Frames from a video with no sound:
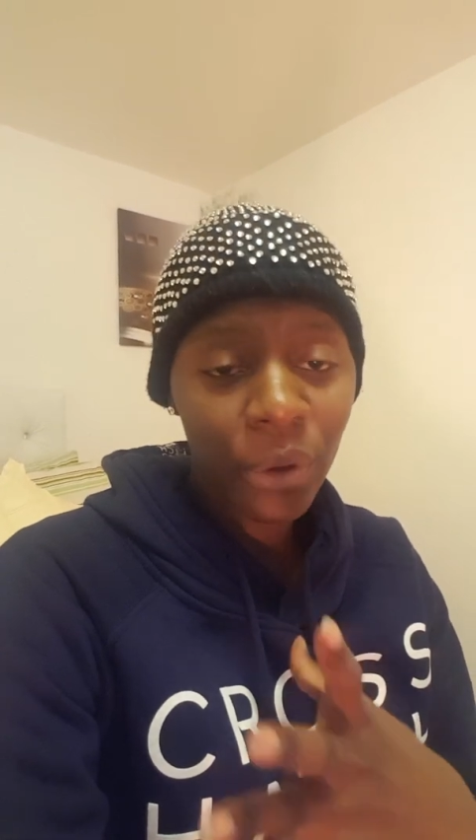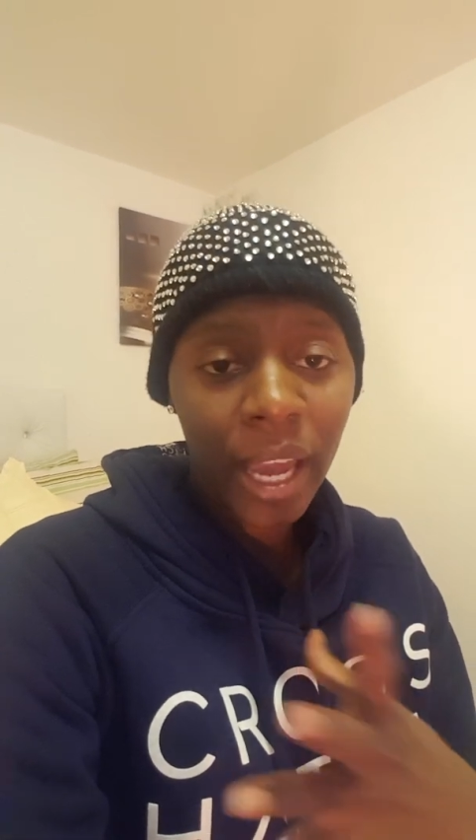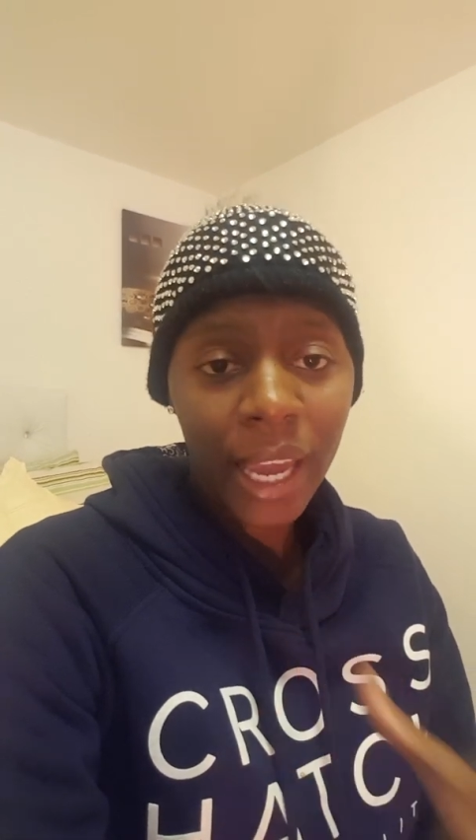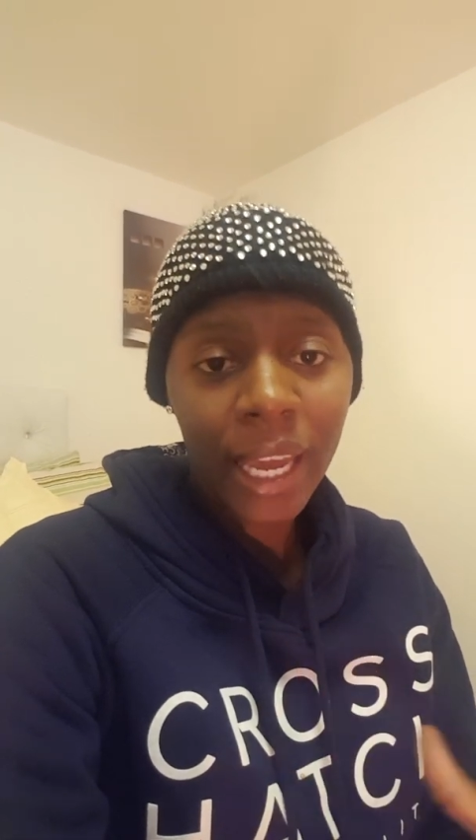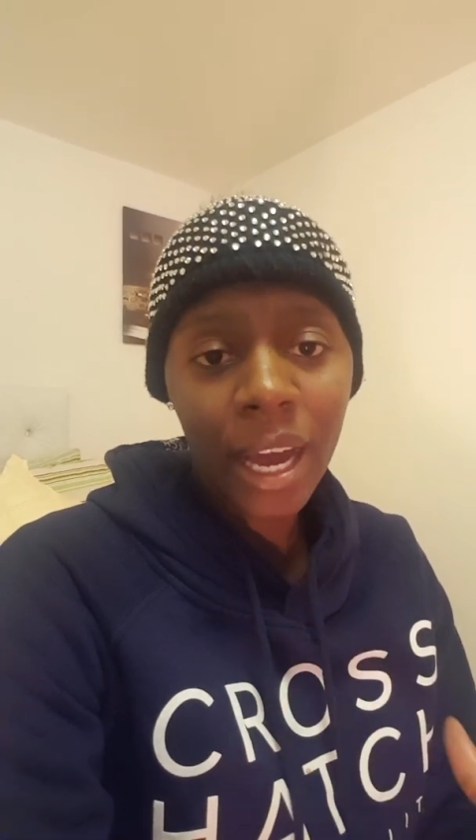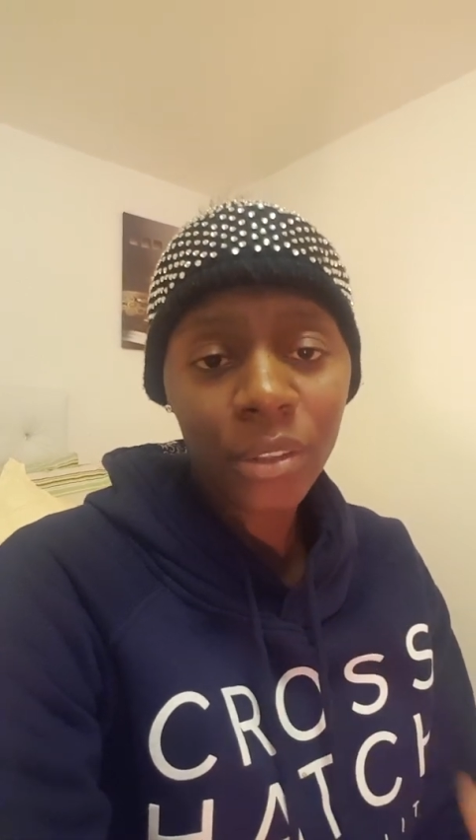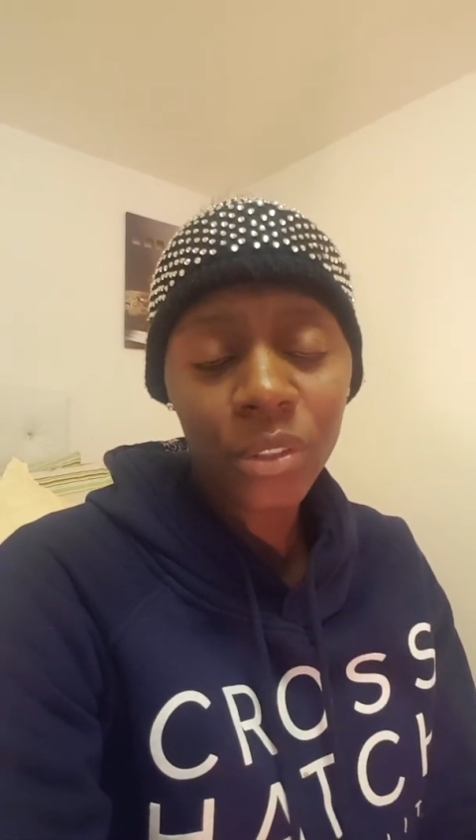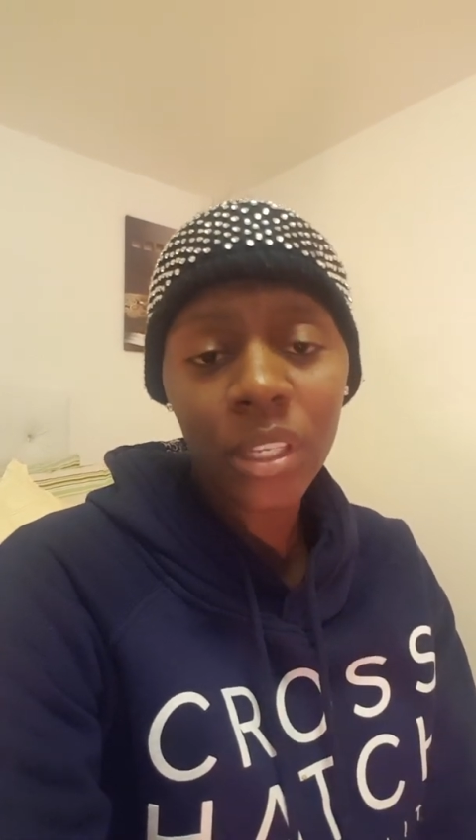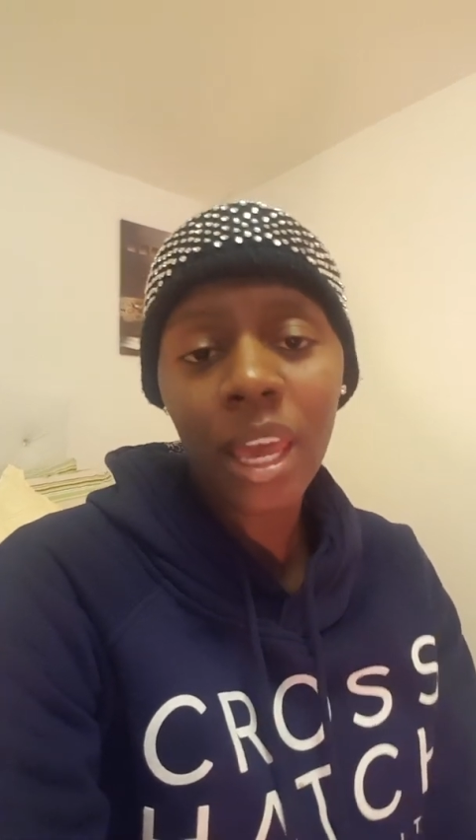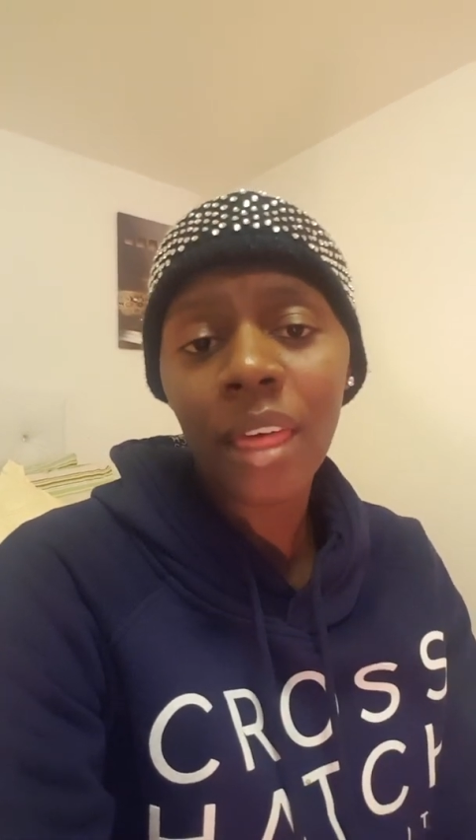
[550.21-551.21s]
hang out
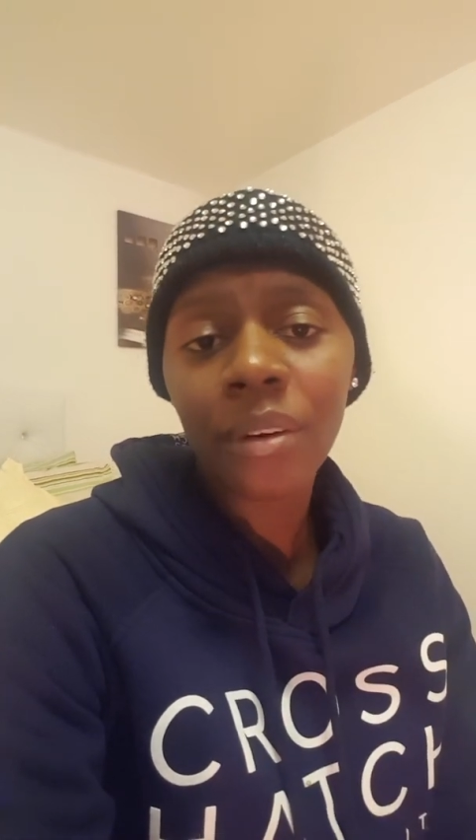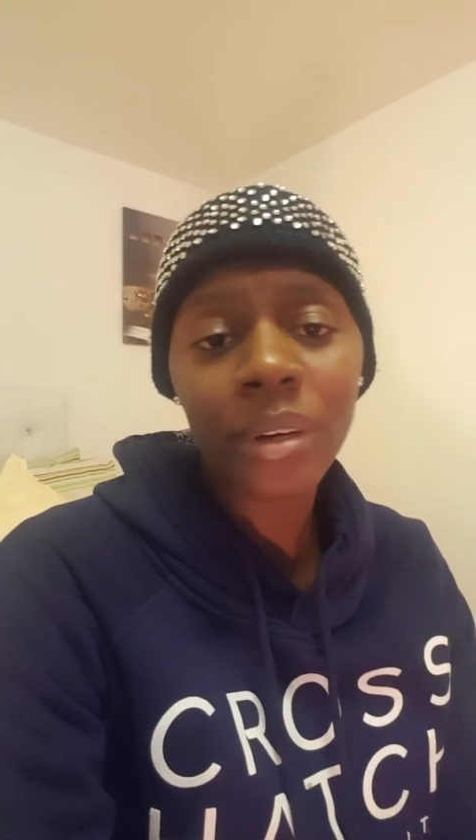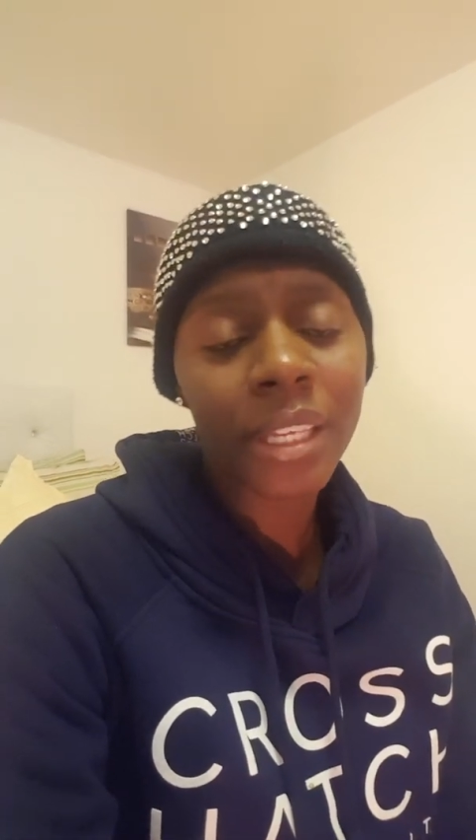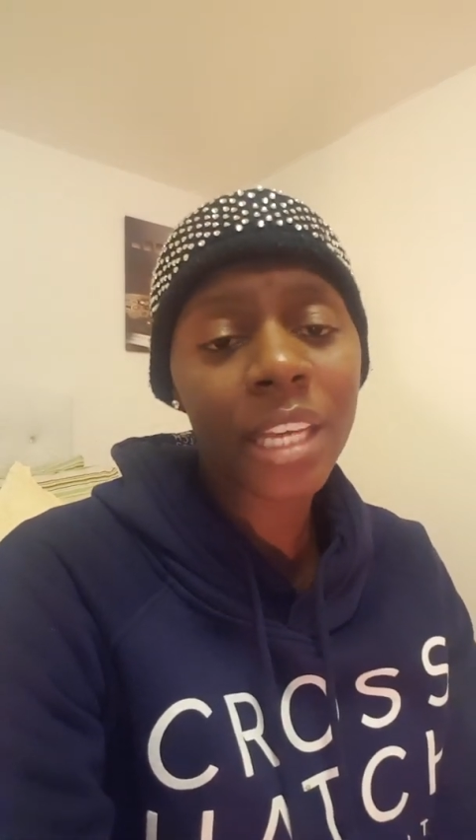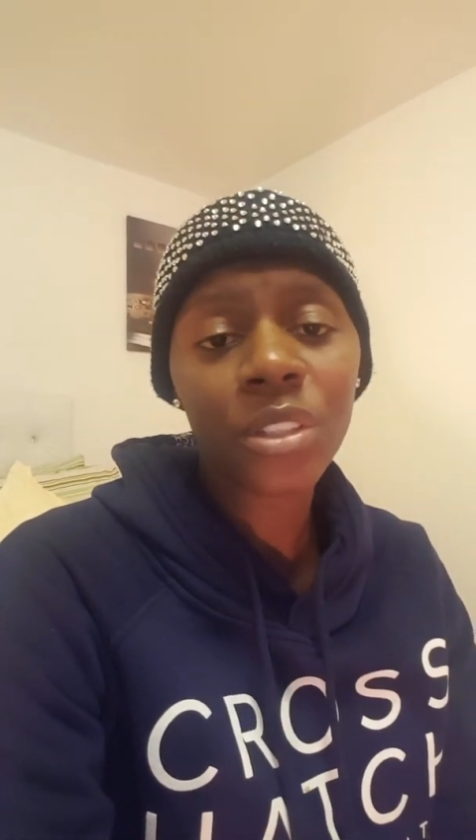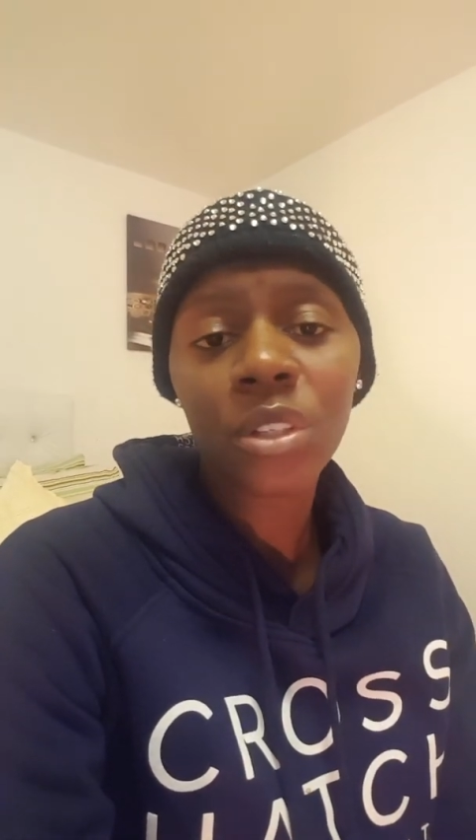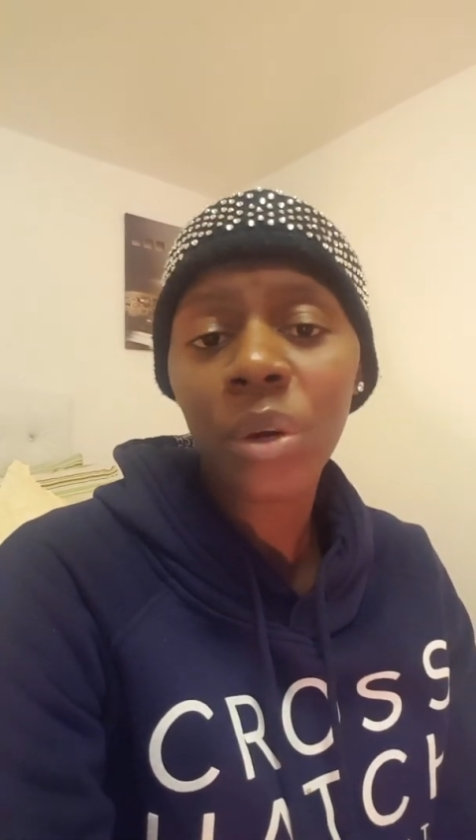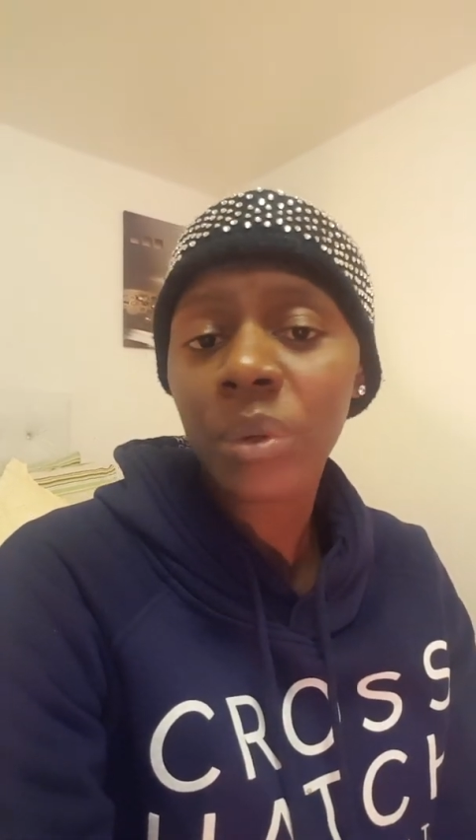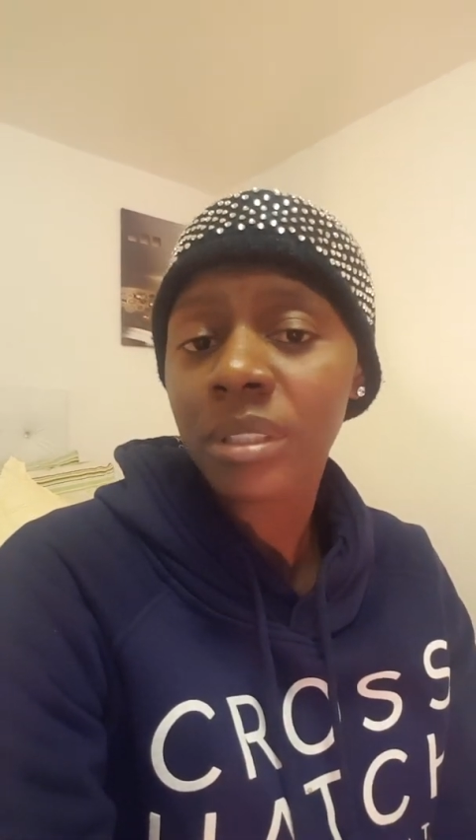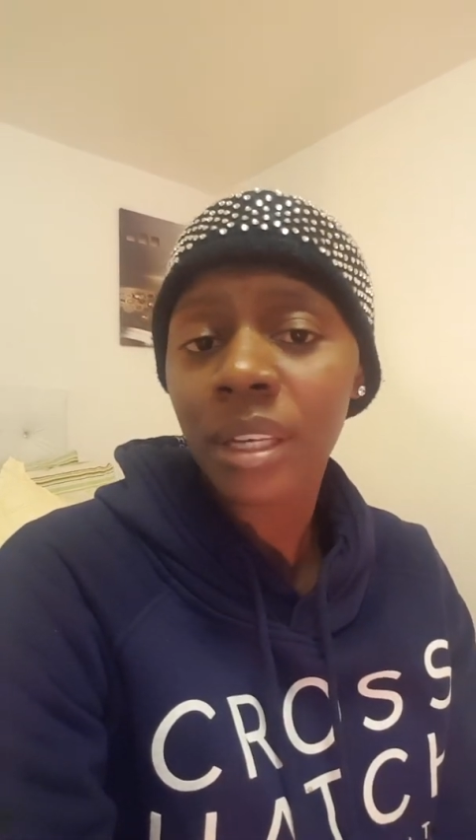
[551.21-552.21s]
together and get to
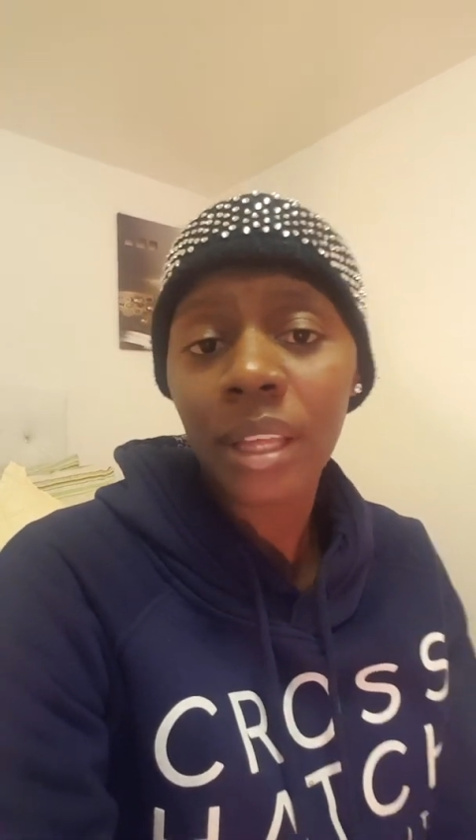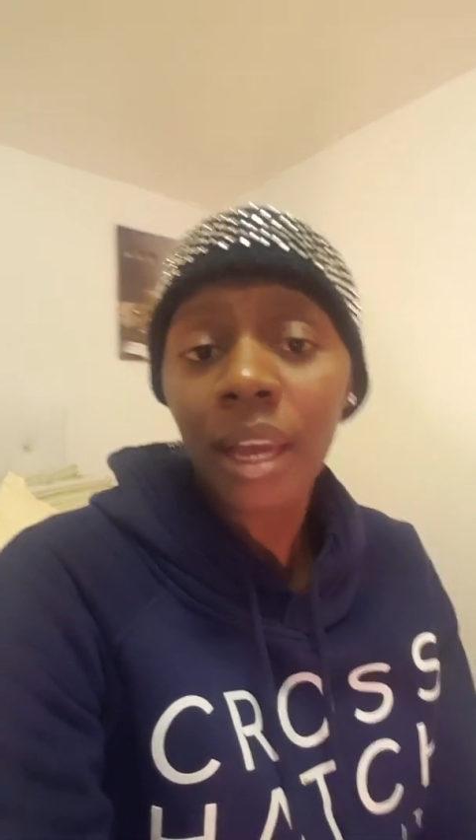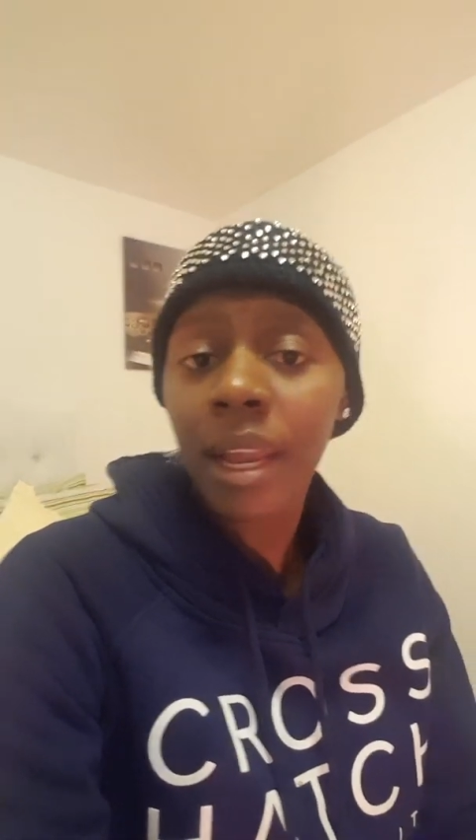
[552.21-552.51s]
know each other